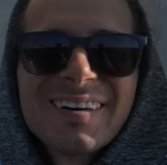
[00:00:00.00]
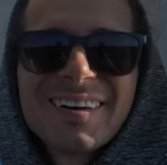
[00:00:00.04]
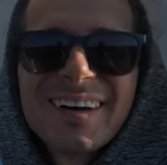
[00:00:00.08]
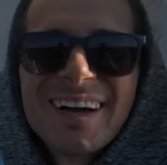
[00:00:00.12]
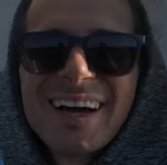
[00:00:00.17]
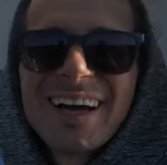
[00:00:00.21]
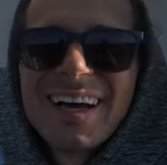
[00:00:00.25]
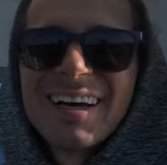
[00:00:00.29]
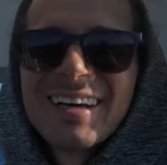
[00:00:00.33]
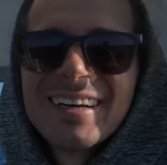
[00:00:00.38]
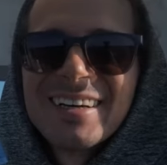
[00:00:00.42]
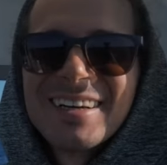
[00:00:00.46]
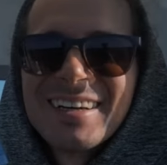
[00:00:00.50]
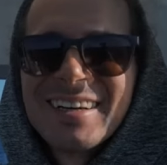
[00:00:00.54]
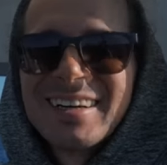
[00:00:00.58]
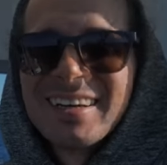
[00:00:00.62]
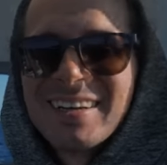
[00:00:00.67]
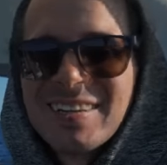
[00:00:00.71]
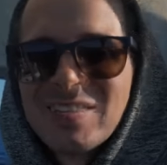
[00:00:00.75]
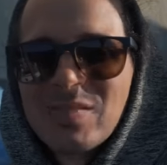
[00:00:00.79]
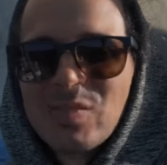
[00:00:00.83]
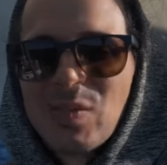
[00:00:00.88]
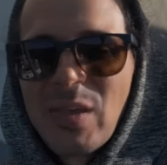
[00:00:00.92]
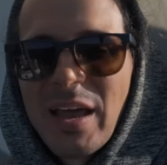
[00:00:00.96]
right.
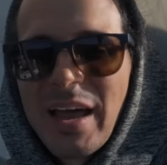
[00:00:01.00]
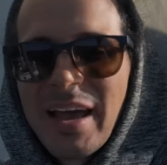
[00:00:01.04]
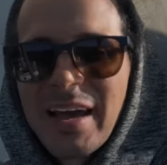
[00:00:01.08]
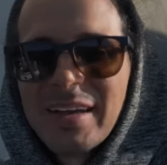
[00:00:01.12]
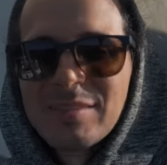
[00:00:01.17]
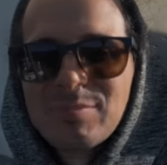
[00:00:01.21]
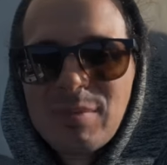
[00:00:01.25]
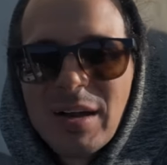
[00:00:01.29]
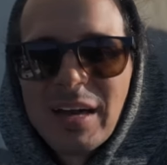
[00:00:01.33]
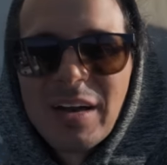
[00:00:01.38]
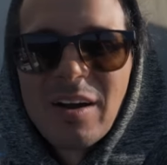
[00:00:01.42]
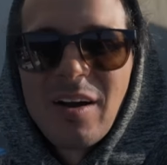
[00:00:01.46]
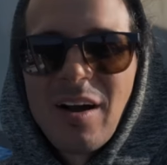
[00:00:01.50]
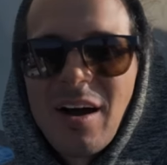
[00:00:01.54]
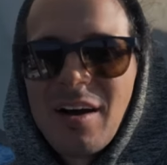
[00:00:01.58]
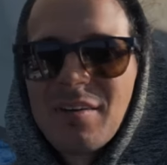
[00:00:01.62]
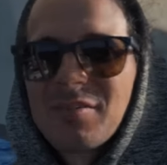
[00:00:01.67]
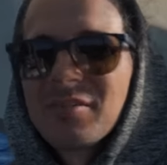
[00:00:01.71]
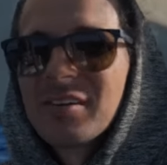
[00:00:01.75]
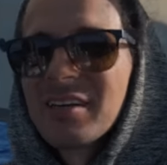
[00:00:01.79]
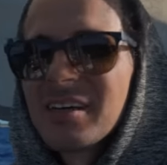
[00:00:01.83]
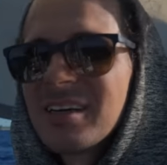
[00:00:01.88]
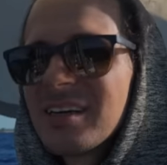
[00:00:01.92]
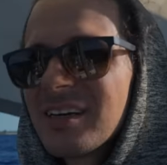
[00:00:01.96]
I had my
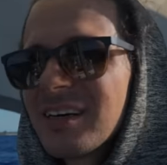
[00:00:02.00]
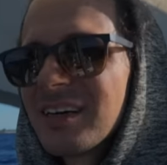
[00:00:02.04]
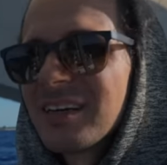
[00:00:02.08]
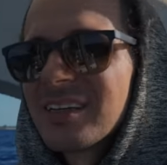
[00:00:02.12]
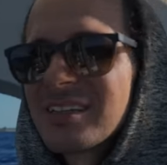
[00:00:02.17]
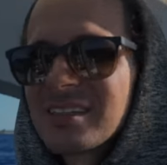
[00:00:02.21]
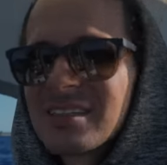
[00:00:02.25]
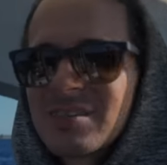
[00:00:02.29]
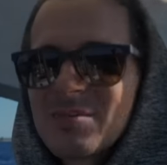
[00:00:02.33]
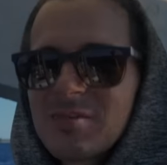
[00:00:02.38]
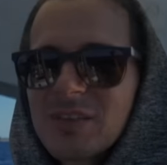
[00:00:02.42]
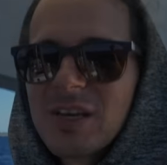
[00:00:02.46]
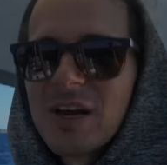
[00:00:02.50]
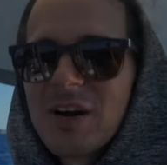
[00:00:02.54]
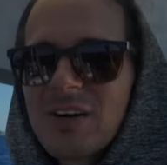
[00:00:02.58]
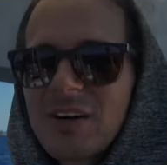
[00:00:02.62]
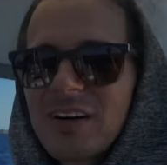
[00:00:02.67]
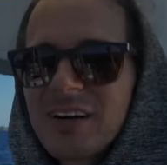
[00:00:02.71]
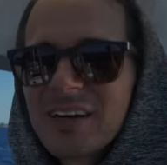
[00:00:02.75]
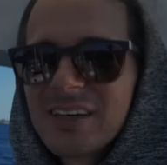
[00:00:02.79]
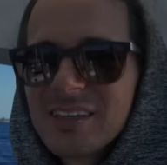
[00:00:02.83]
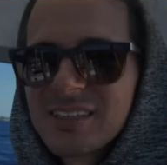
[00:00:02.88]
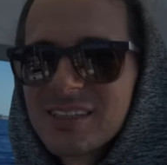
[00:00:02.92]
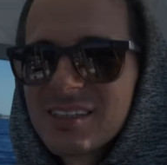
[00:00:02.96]
coffee and some
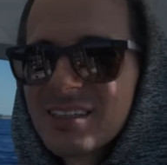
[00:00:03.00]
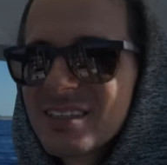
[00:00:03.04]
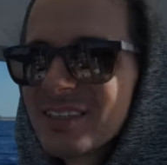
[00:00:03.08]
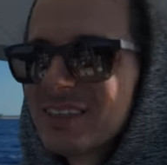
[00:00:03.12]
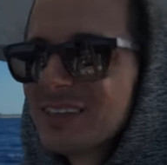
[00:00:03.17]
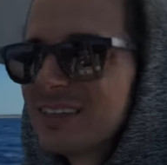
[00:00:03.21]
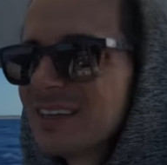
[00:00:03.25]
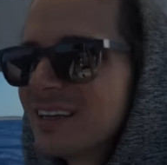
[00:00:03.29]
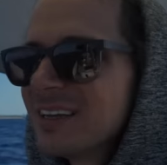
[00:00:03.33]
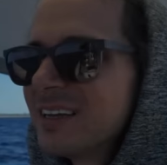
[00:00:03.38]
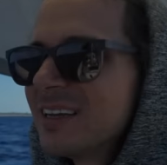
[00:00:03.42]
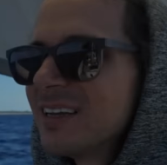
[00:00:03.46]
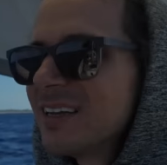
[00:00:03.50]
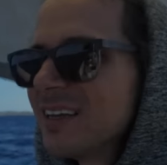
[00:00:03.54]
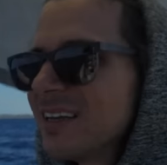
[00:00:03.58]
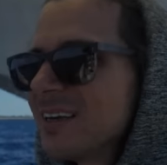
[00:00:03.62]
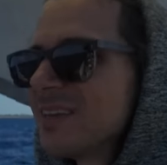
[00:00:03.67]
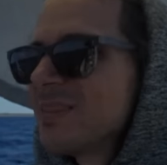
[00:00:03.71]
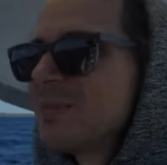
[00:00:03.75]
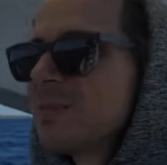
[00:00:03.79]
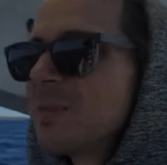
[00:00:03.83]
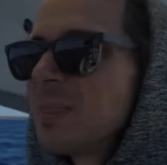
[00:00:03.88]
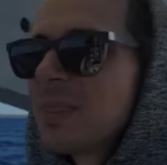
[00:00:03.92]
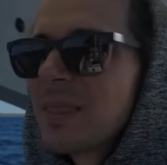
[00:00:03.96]
yogurt
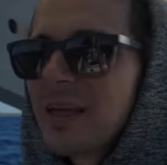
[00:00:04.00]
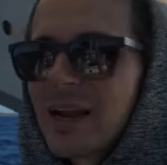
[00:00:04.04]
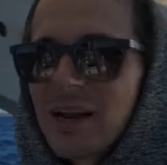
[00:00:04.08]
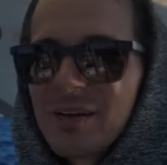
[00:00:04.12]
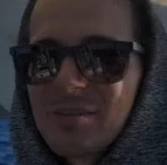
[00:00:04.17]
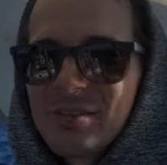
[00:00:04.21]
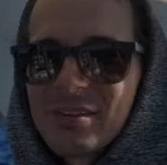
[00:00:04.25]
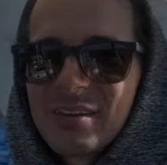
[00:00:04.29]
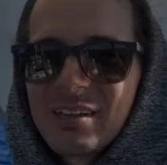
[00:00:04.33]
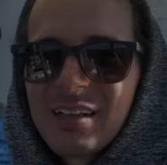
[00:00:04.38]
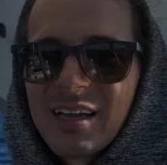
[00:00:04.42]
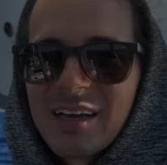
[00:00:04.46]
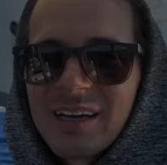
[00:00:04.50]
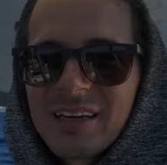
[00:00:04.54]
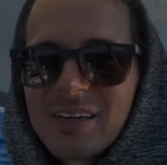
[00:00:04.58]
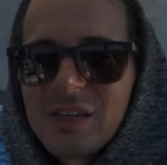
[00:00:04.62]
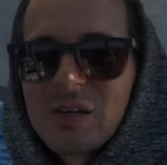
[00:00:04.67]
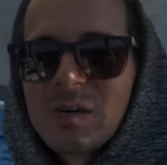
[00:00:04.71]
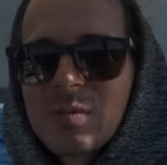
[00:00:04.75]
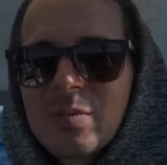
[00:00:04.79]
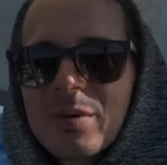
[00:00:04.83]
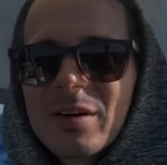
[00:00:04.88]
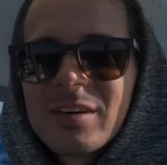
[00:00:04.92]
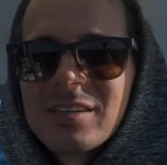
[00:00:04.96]
and I feel like a
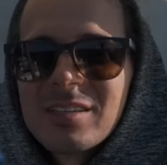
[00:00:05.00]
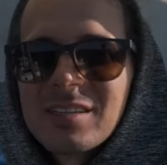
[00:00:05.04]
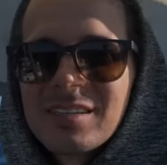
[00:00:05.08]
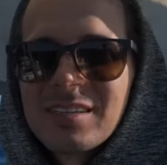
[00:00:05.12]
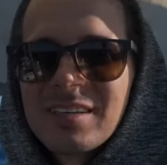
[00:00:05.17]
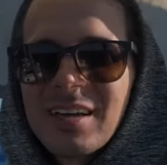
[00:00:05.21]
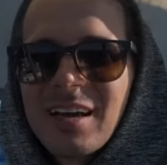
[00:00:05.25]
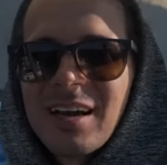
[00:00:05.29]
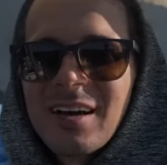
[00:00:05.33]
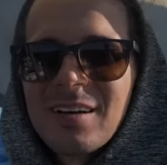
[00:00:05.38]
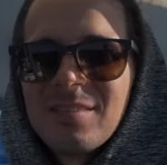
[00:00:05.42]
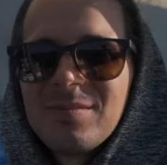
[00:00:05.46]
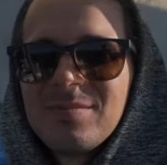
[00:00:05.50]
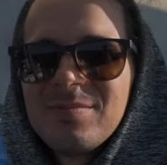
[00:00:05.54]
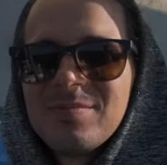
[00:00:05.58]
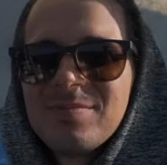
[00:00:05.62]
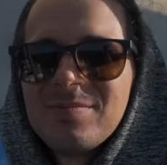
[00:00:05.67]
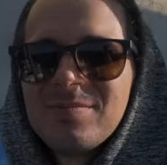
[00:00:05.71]
new person now.